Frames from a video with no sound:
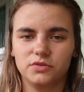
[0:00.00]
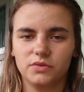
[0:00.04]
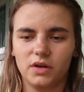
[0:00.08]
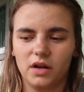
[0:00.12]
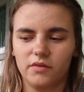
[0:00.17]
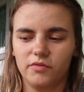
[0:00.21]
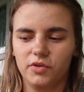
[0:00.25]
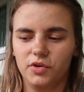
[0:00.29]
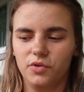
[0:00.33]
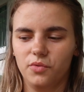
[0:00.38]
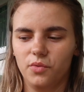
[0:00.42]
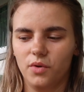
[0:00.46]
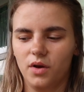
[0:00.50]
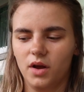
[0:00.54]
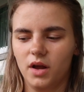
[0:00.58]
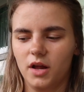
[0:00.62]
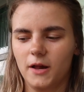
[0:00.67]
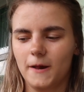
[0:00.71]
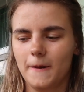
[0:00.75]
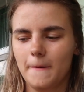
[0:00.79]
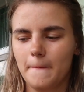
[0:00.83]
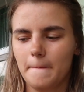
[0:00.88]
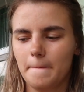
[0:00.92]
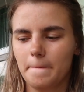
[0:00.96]
do whatever you
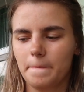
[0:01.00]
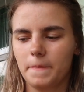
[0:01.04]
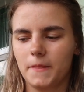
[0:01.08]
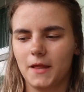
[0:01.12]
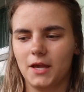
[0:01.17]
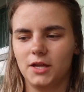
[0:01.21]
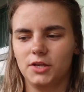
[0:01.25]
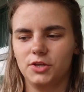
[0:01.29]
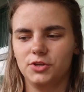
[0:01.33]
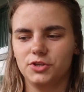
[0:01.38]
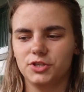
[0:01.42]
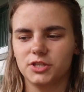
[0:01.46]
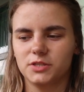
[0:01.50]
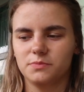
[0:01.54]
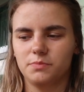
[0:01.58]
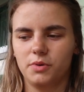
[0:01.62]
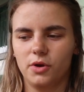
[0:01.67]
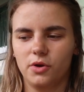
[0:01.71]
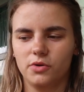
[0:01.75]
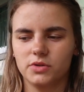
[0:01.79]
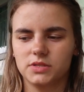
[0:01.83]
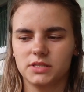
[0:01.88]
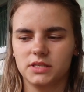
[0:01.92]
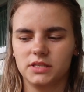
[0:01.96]
want, and you just
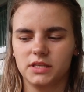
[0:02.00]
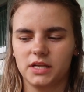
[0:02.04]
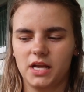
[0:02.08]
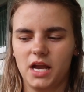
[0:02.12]
post in